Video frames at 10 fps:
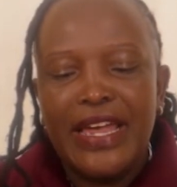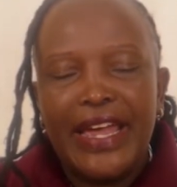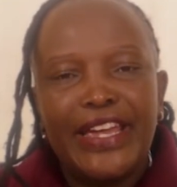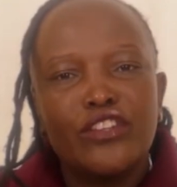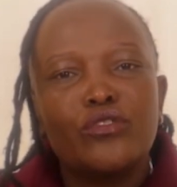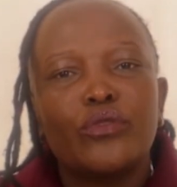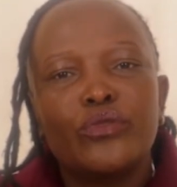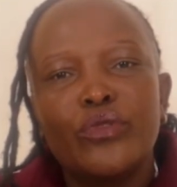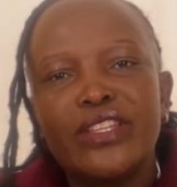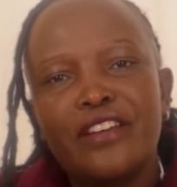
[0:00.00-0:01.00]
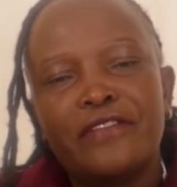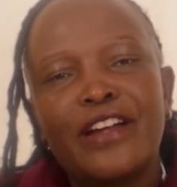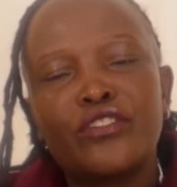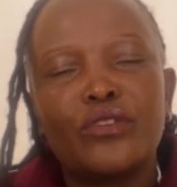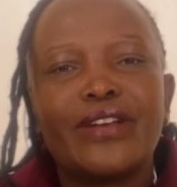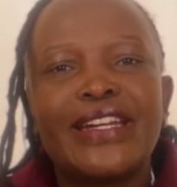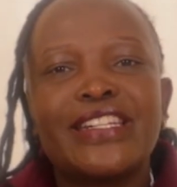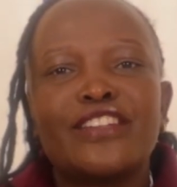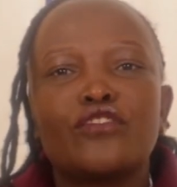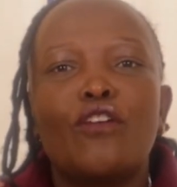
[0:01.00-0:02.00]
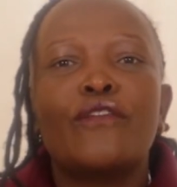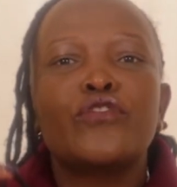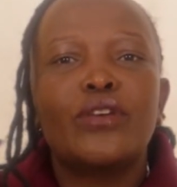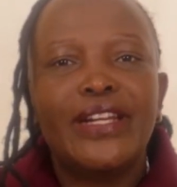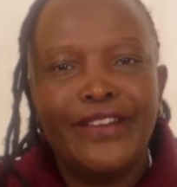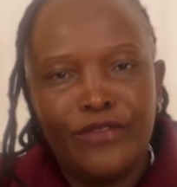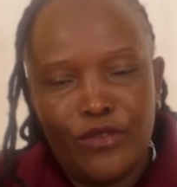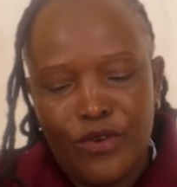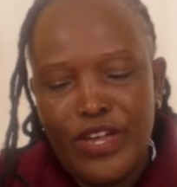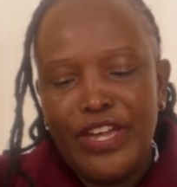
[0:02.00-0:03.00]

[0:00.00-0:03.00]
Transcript: and you're doing the functional writings of your level.